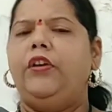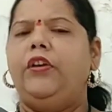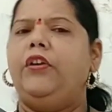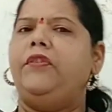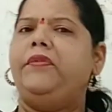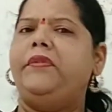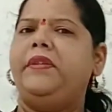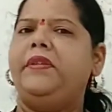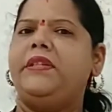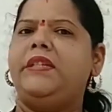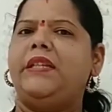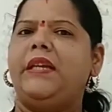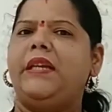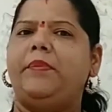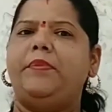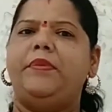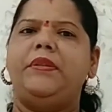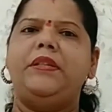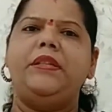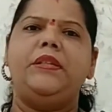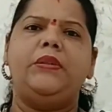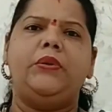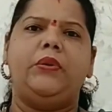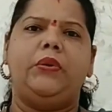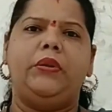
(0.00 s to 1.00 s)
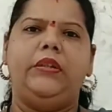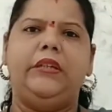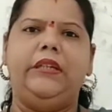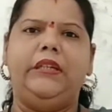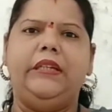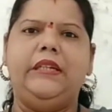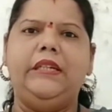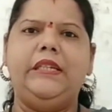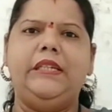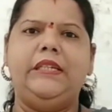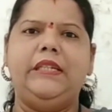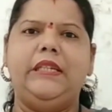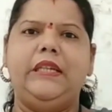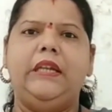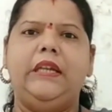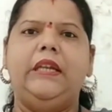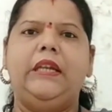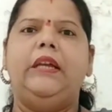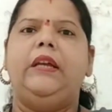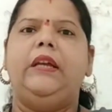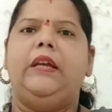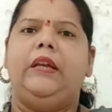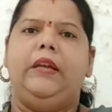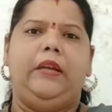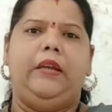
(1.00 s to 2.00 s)
of the chapter solids
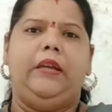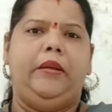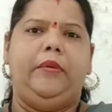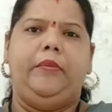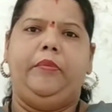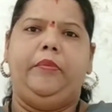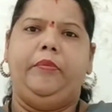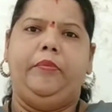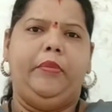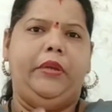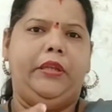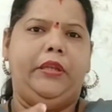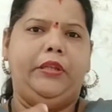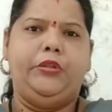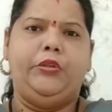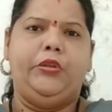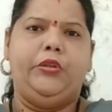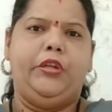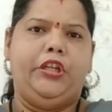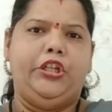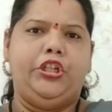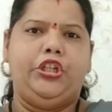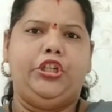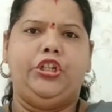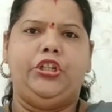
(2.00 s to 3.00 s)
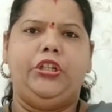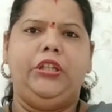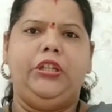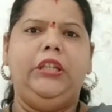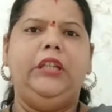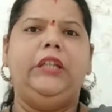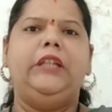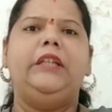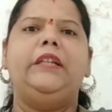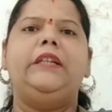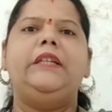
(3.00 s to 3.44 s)
mensuration.